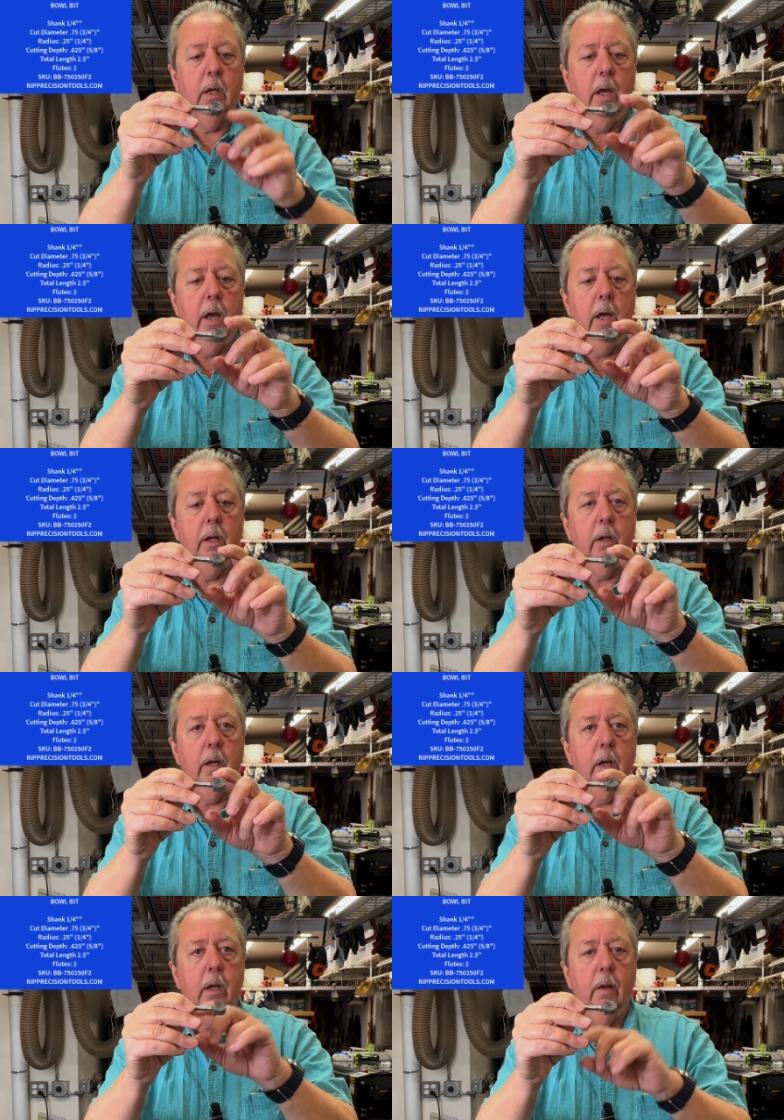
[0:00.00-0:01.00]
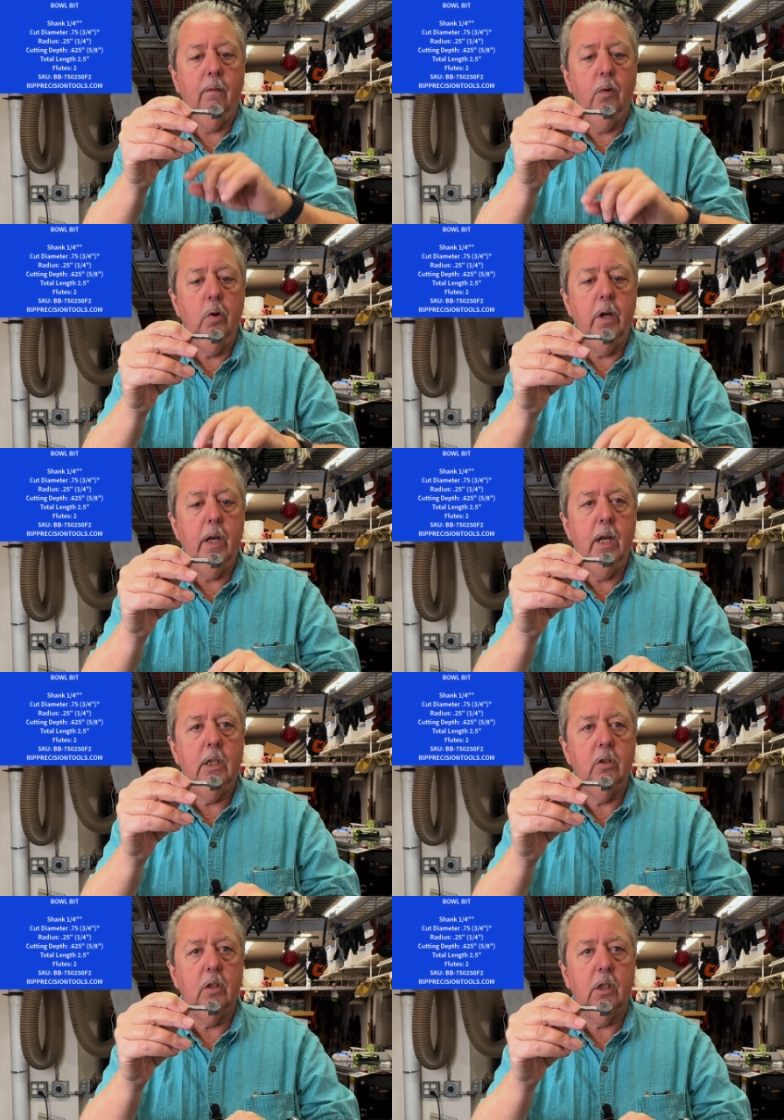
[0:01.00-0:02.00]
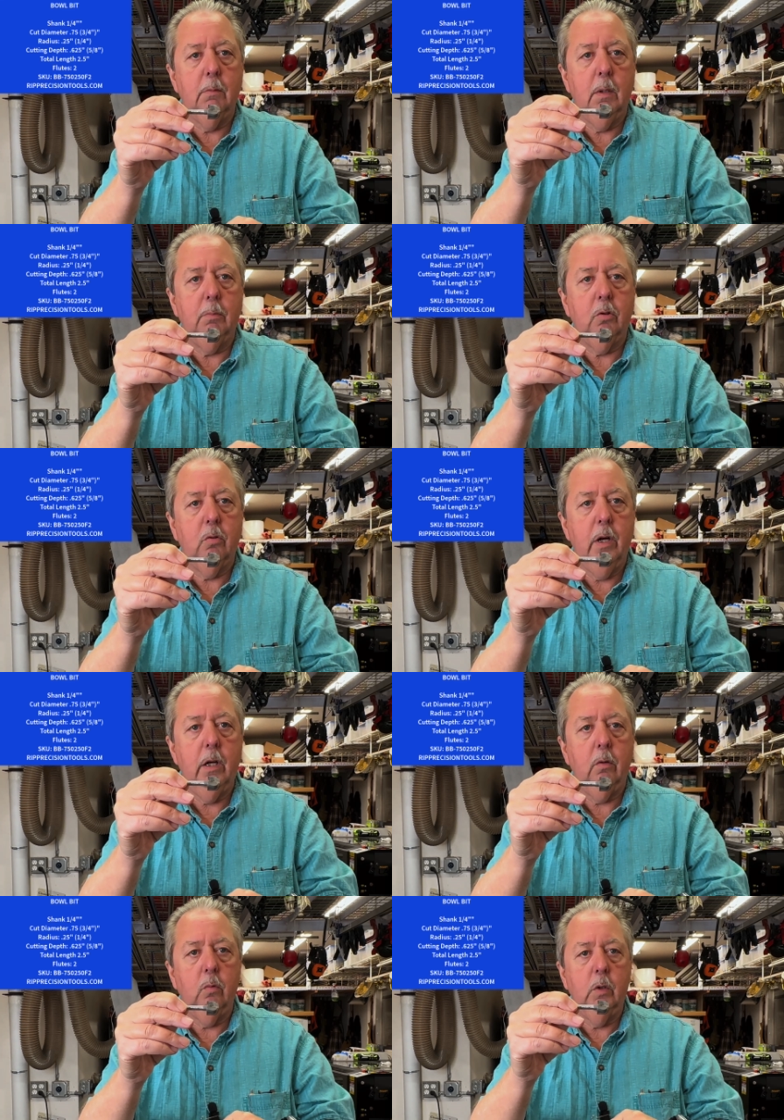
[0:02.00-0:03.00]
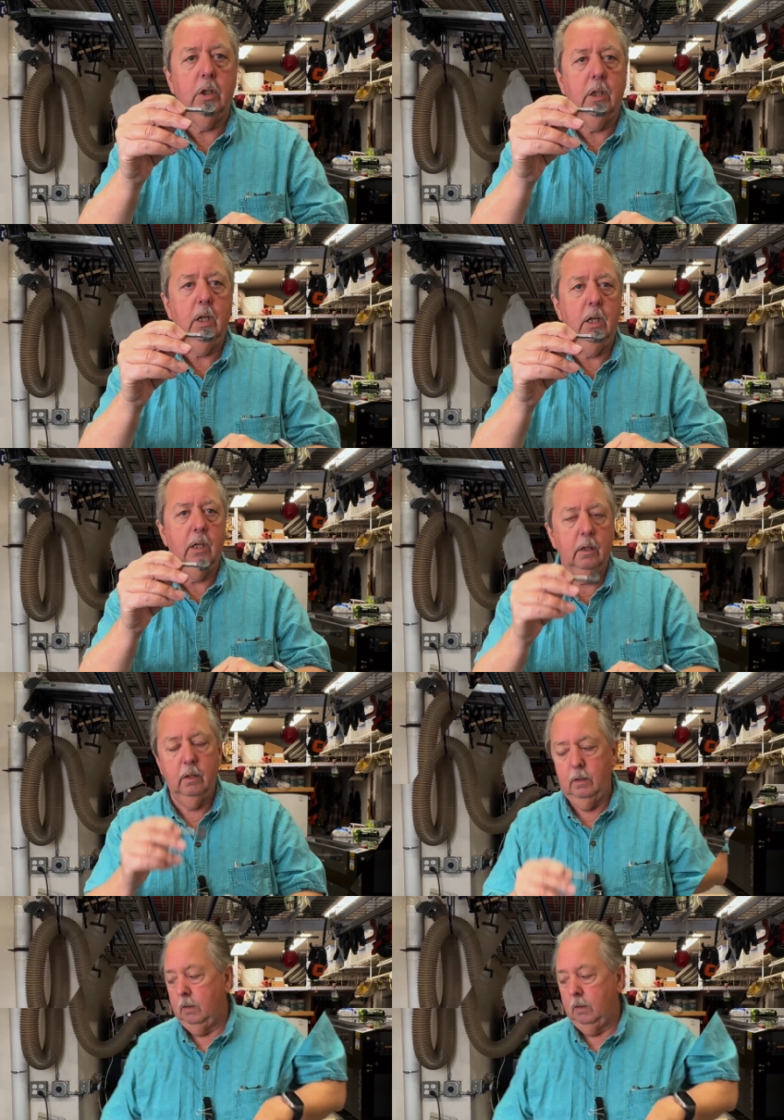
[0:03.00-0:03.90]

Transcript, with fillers: and uh, fluted edges that come up straight, which again